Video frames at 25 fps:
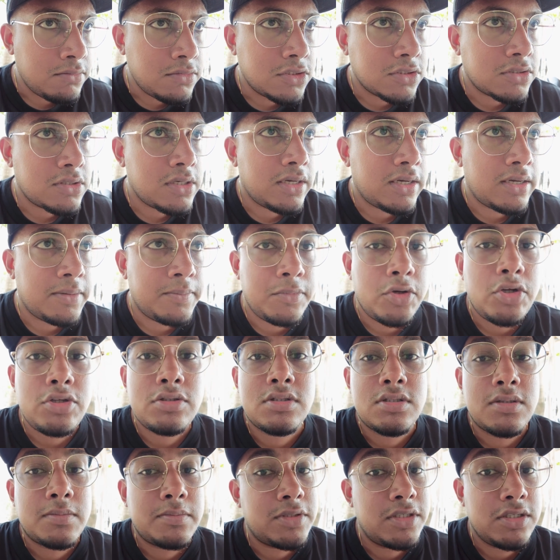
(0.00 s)
okay i'm
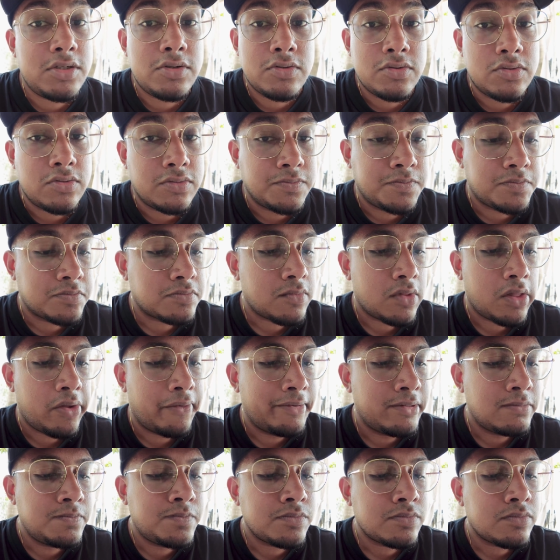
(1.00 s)
not somebody who
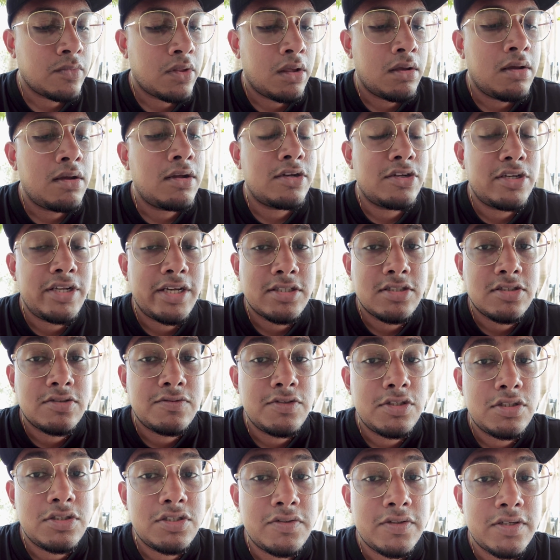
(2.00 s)
takes
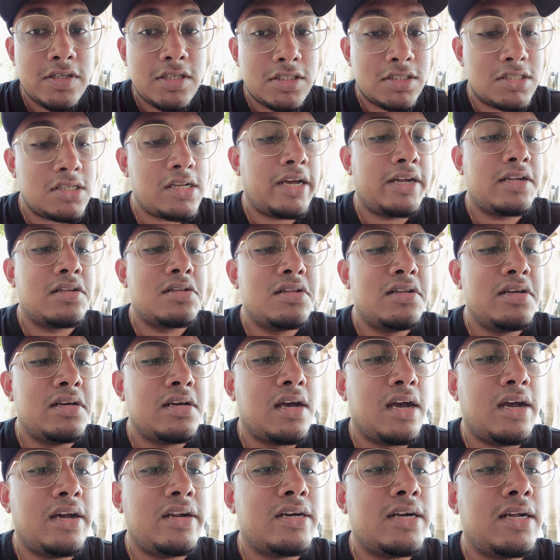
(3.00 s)
fish fingers lightly
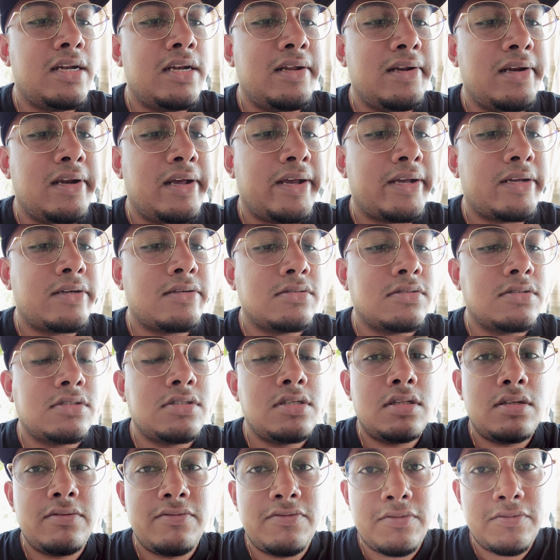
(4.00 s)
i really like
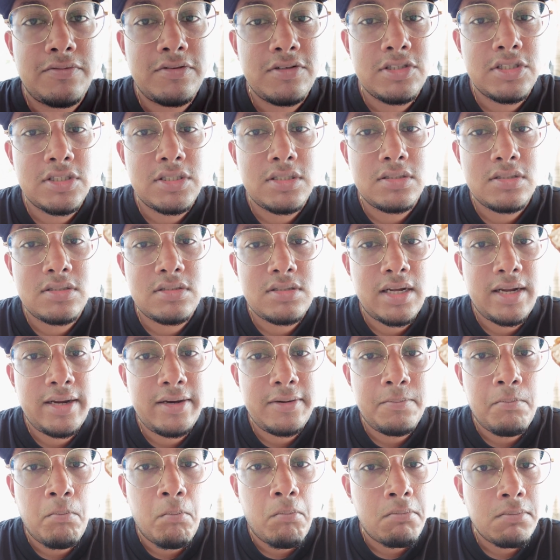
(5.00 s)
see the fish
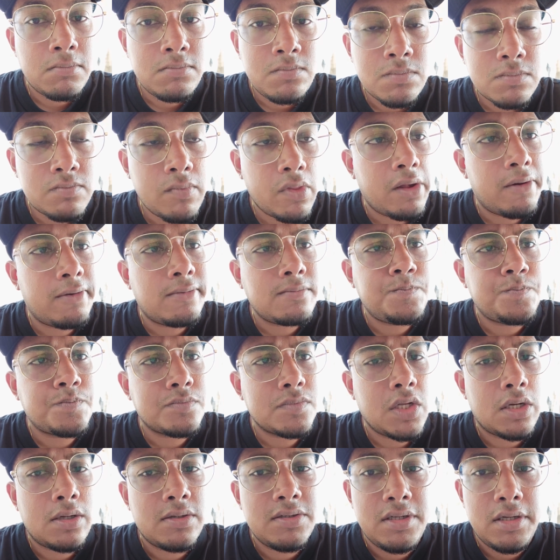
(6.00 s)
inside
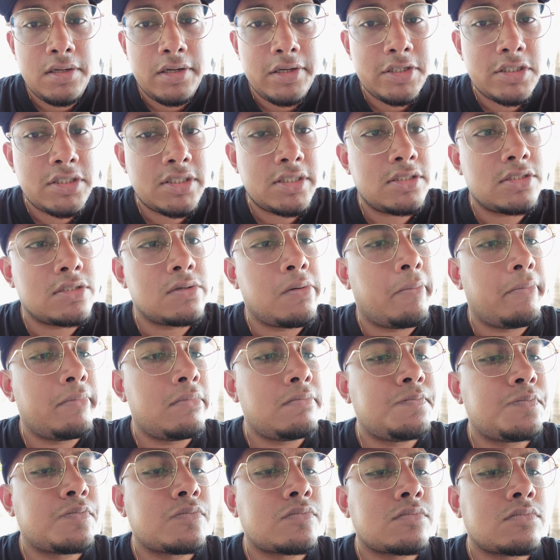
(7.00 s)
delicious
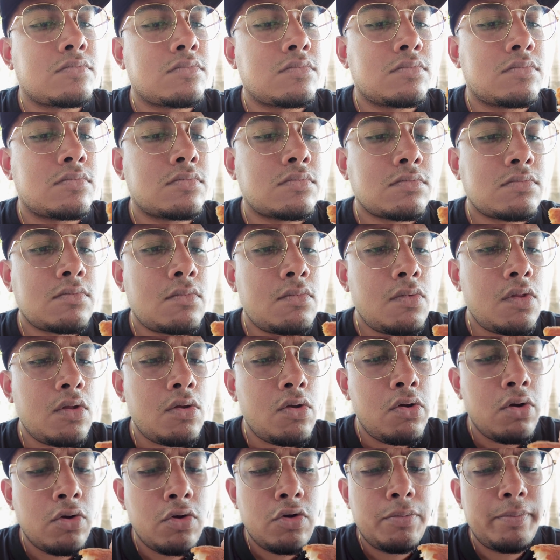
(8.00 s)

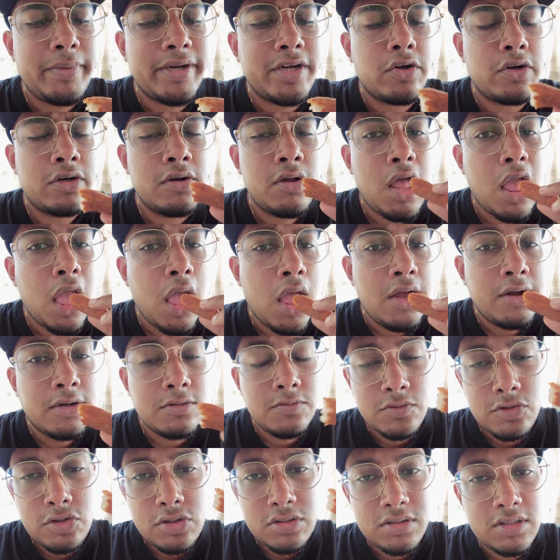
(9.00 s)
oh my god
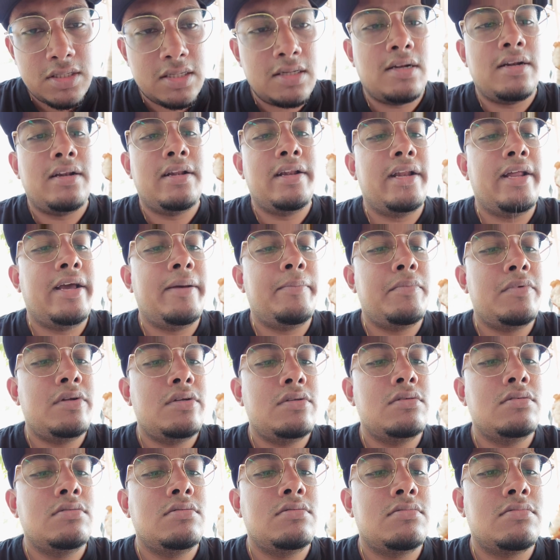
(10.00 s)
so the
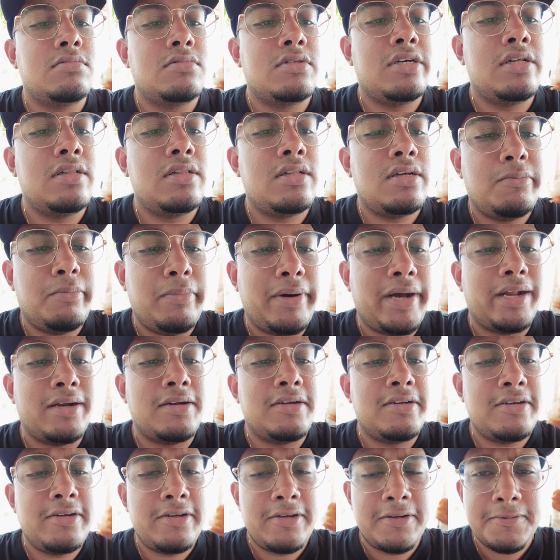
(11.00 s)
lemon in the
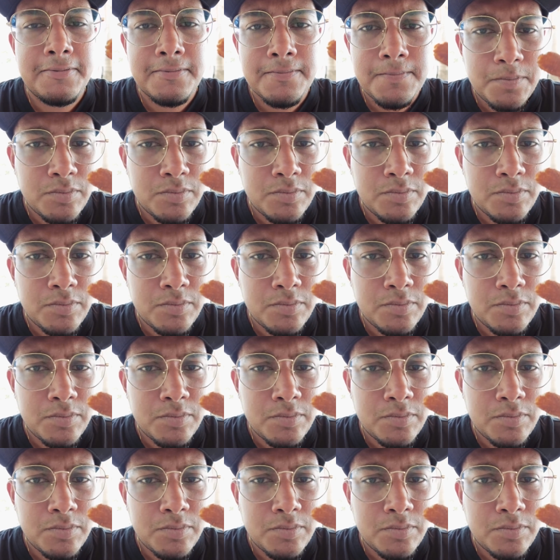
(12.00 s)
batter